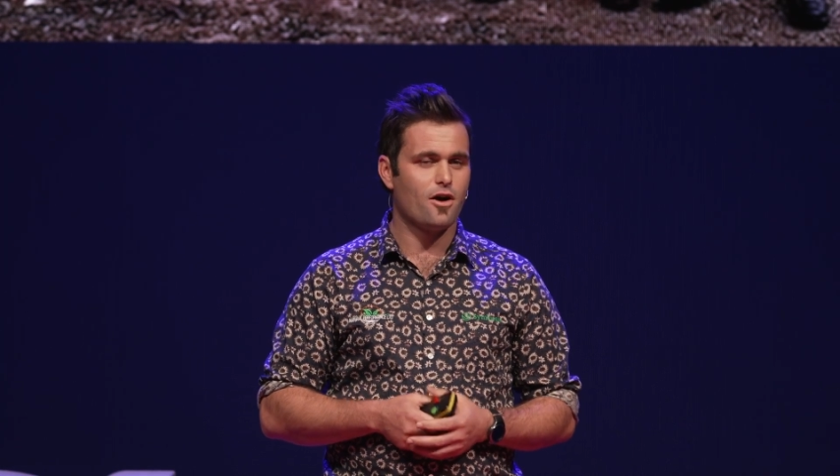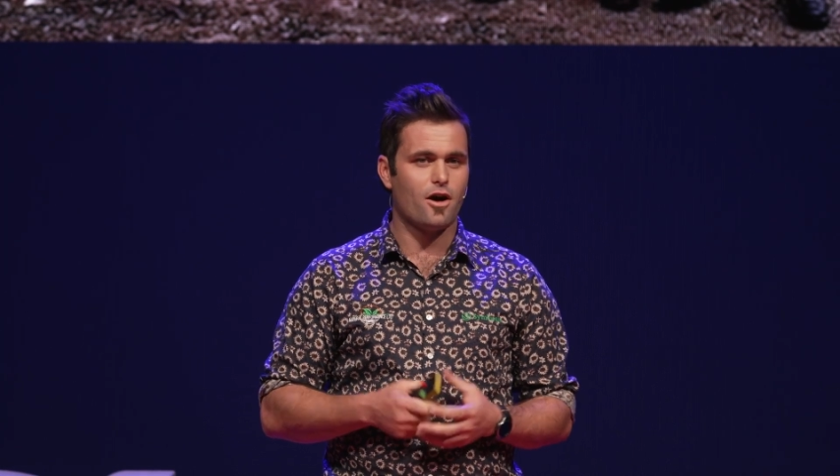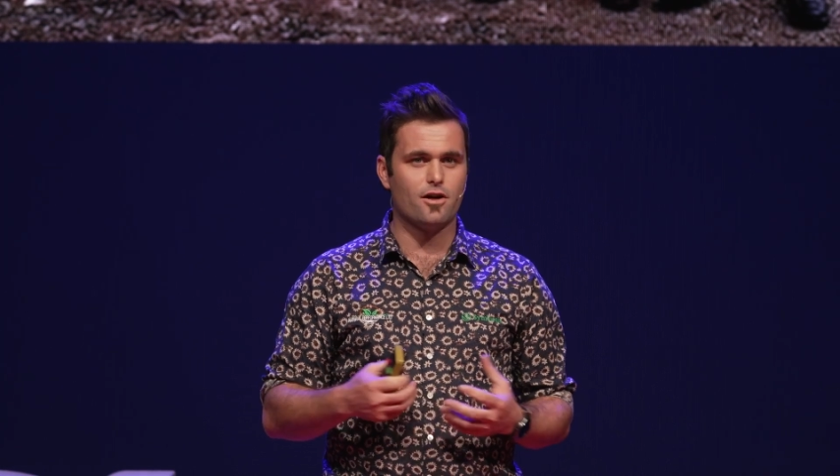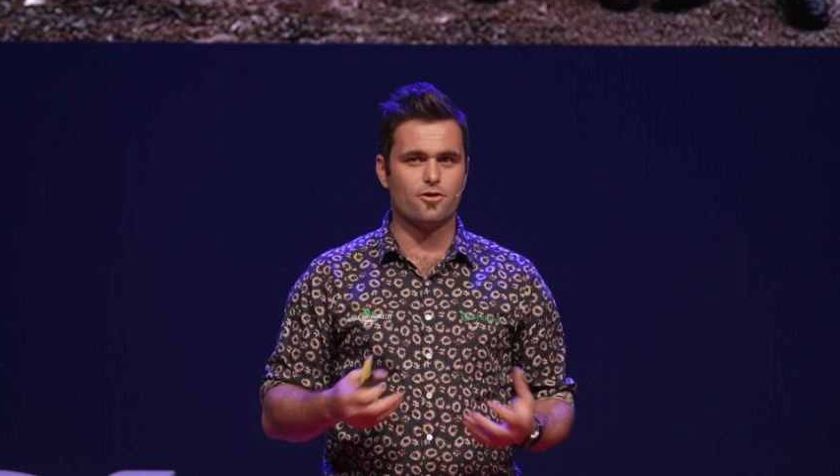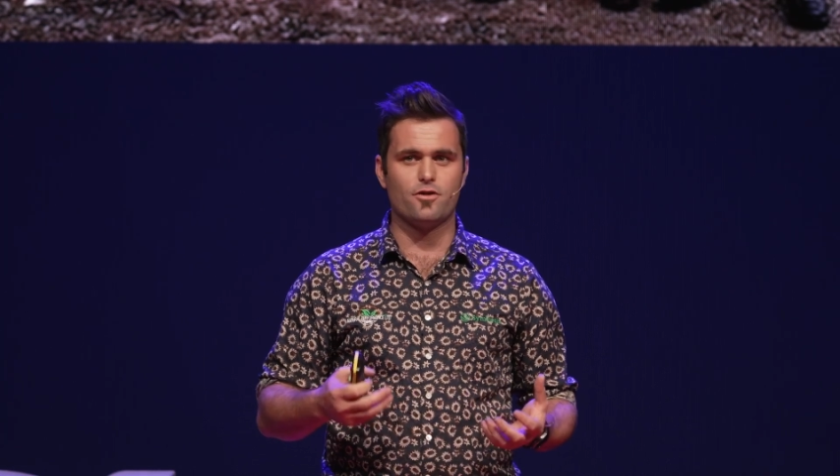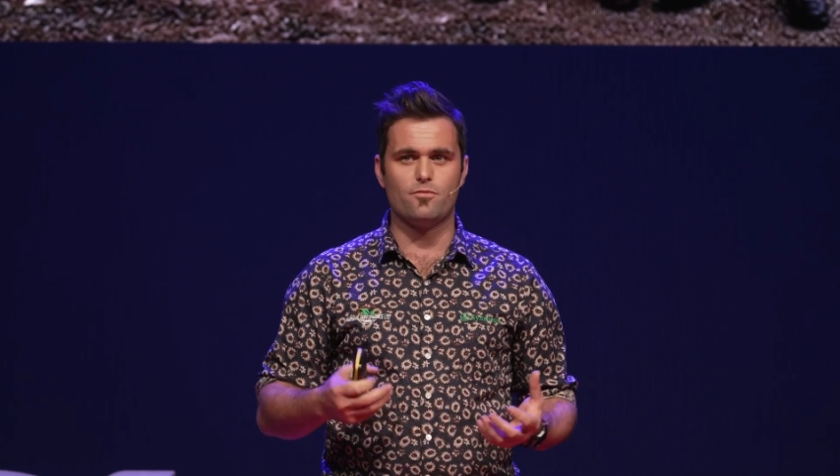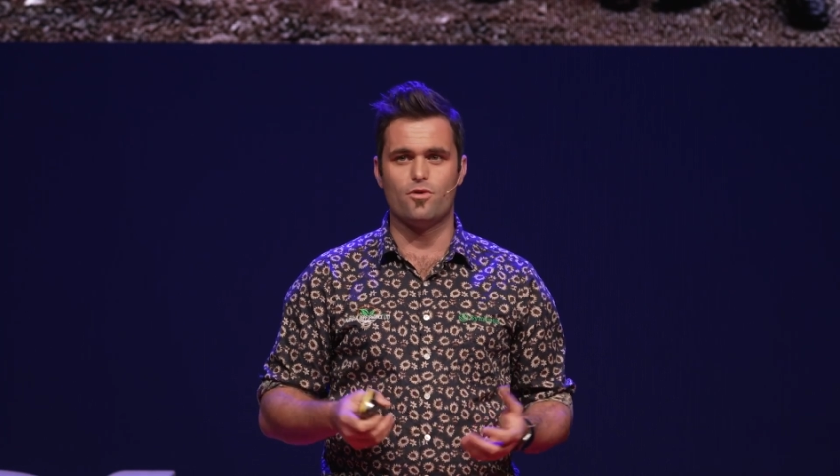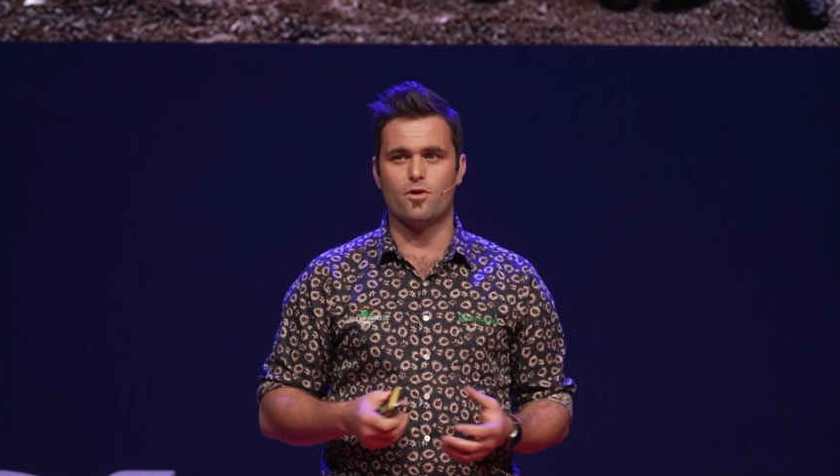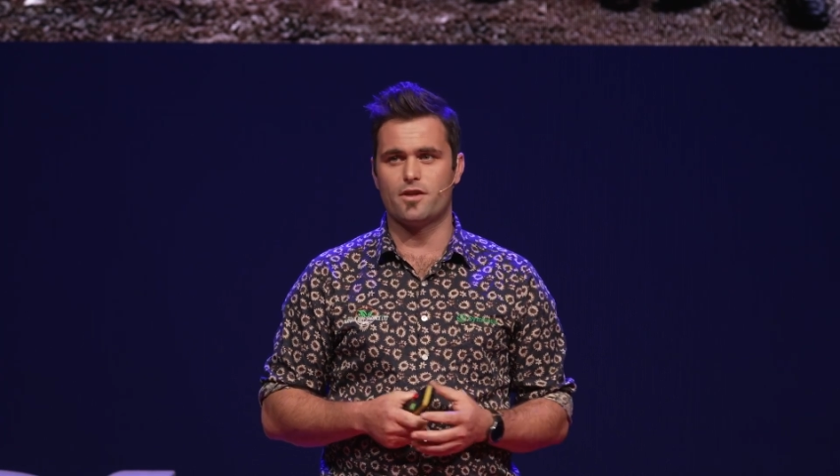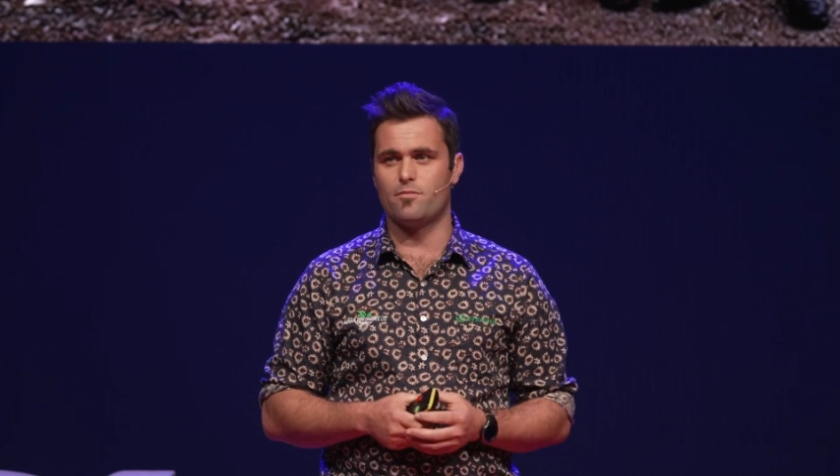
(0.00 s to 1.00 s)
I learnt
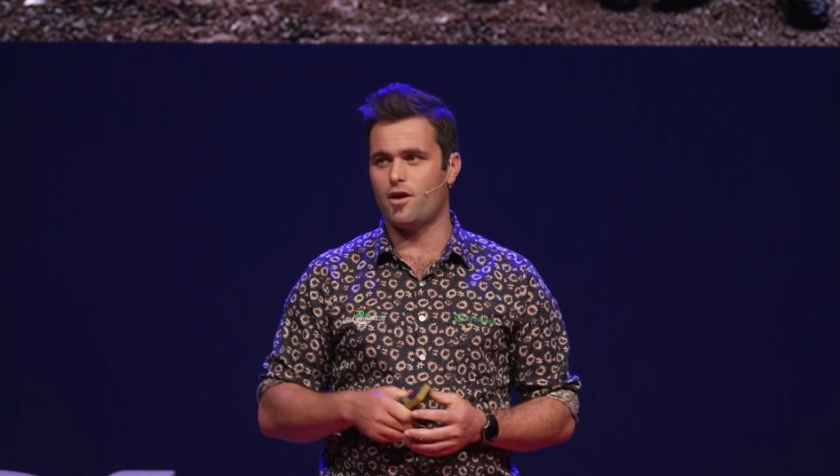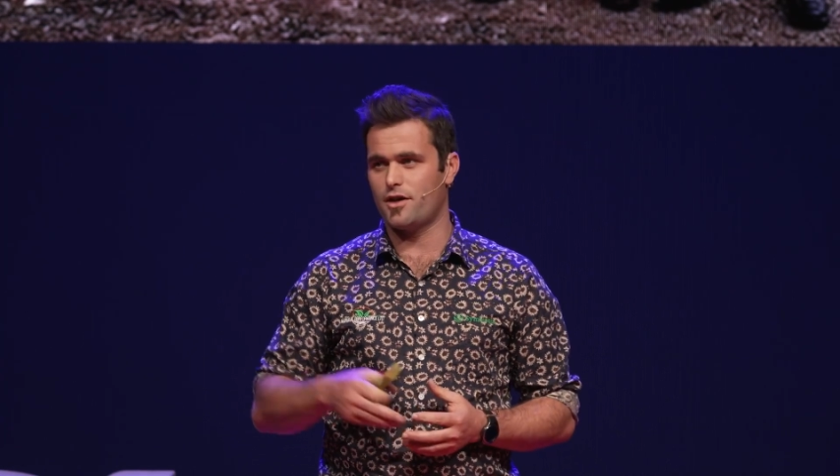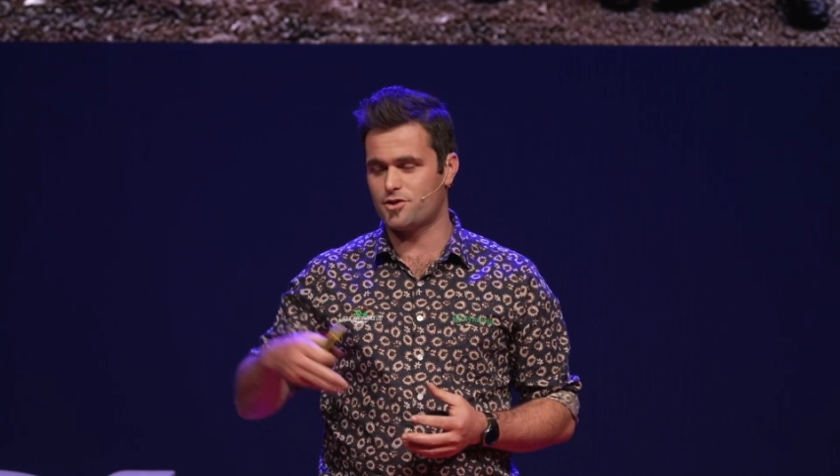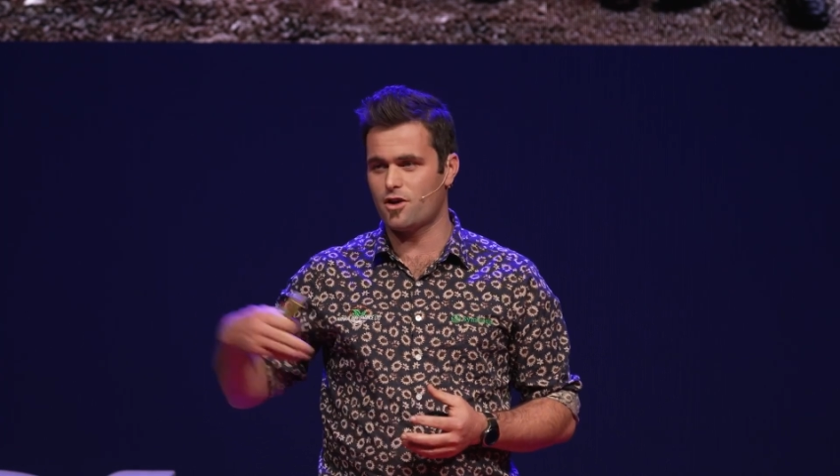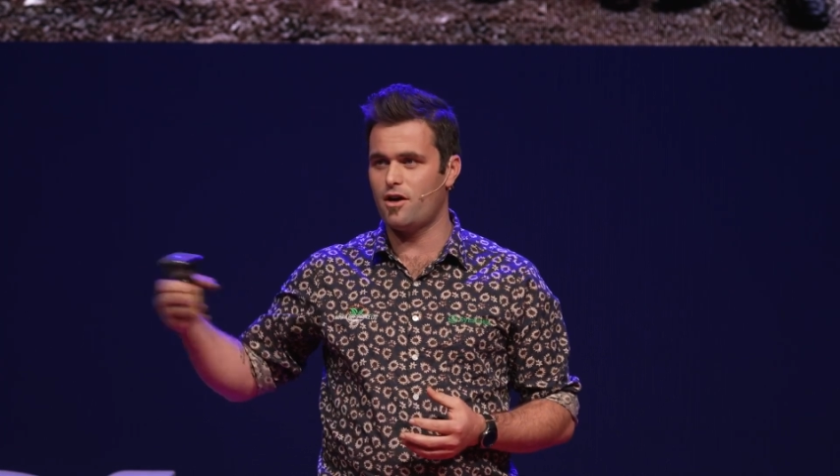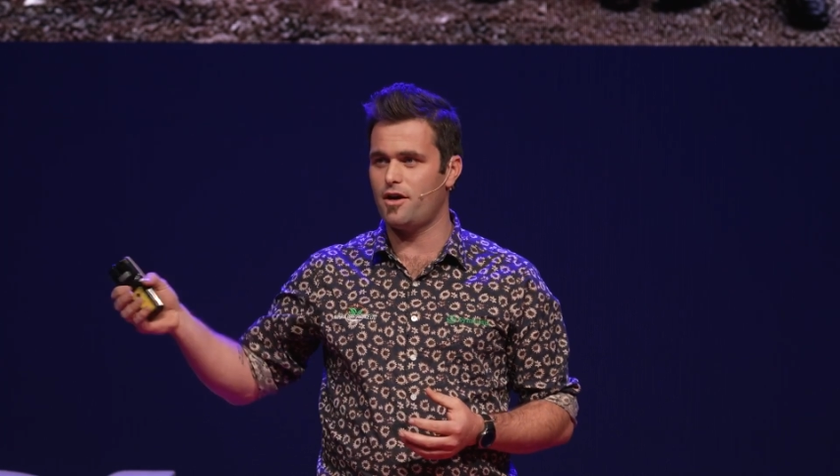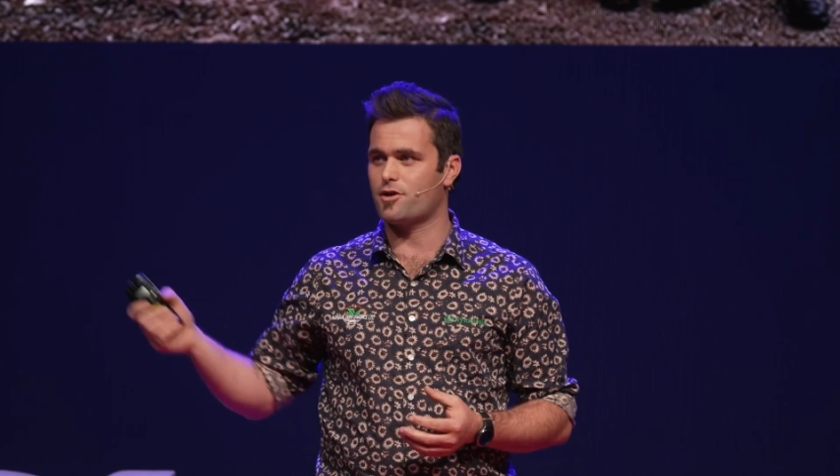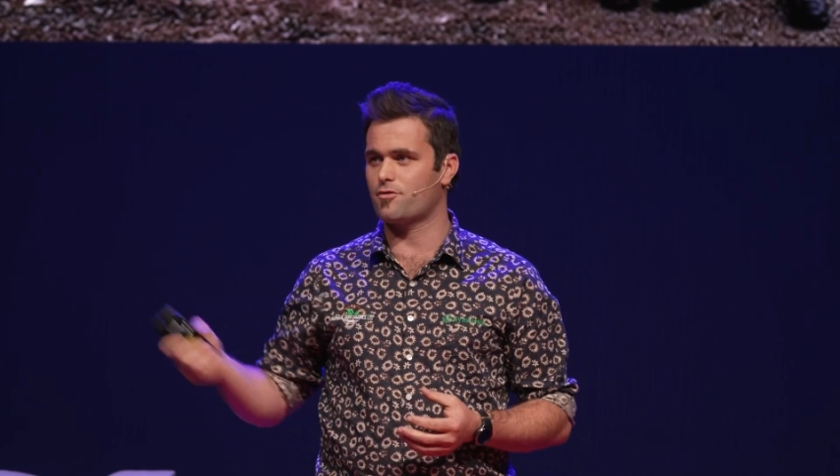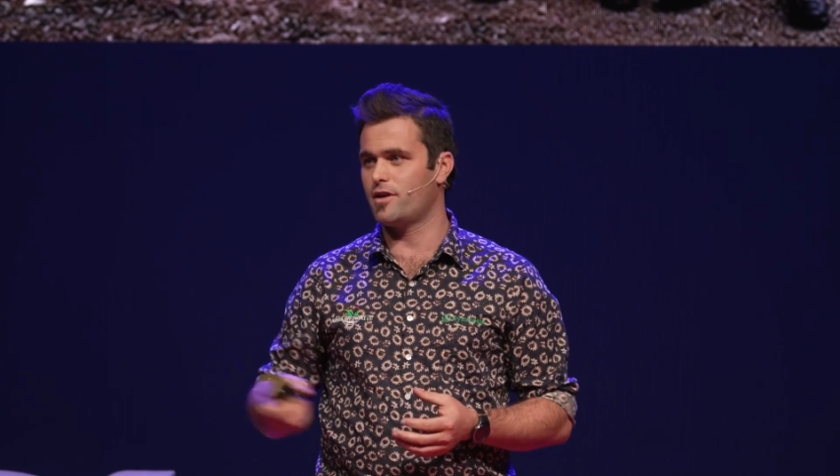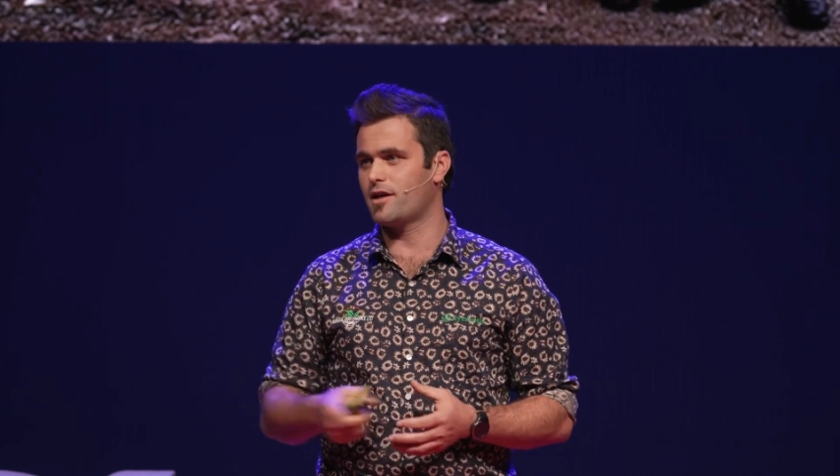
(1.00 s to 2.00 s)
more than my entire
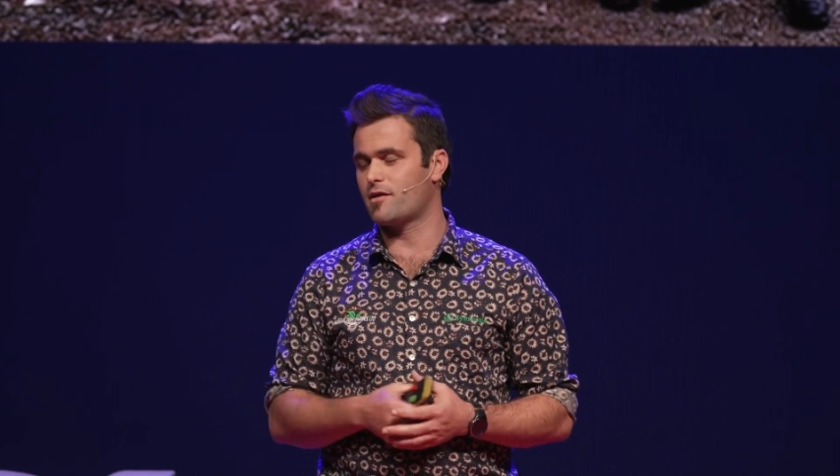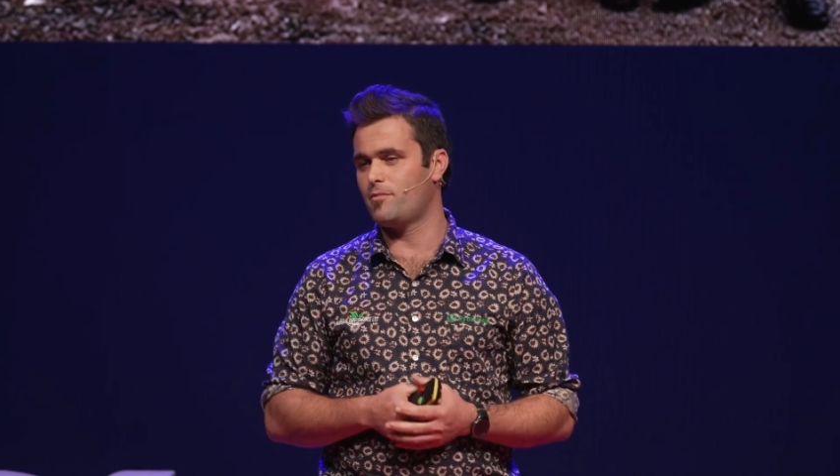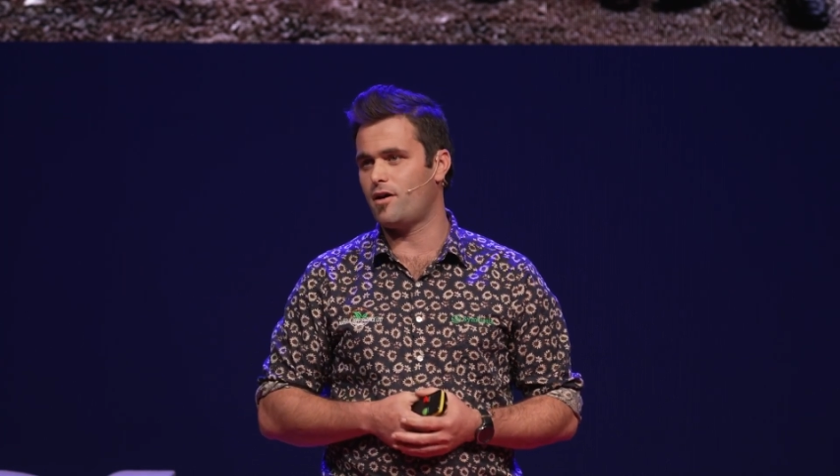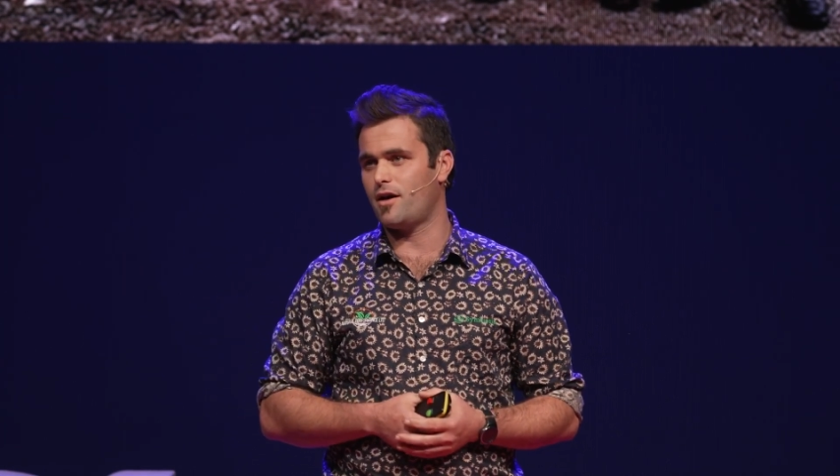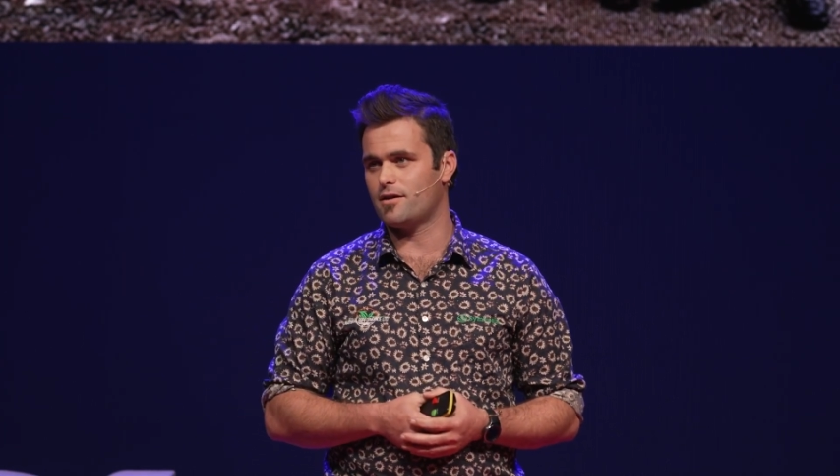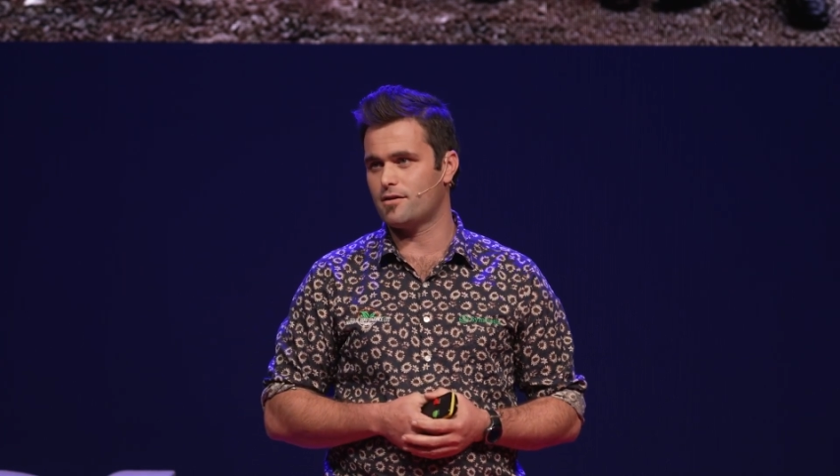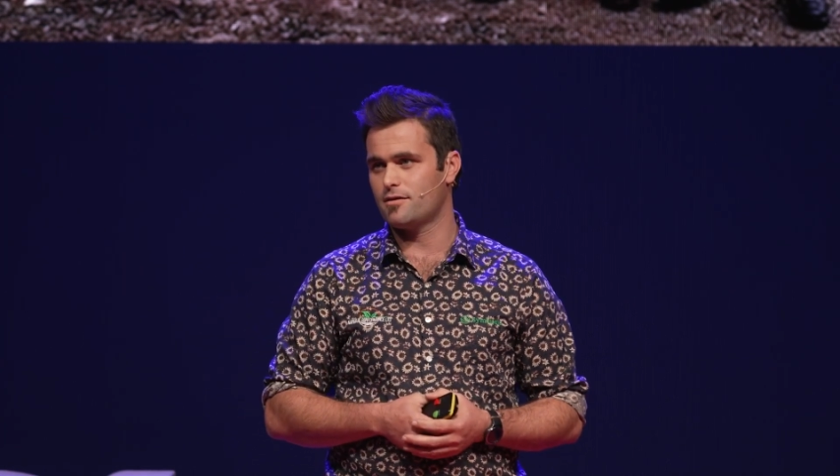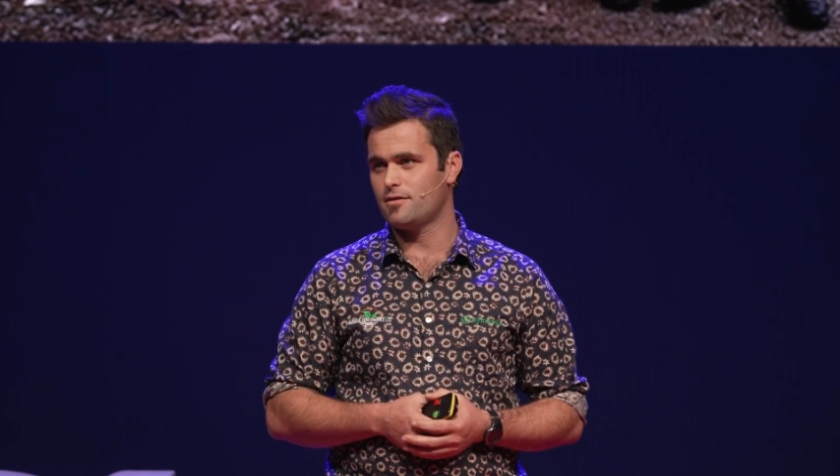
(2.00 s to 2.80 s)
career combined.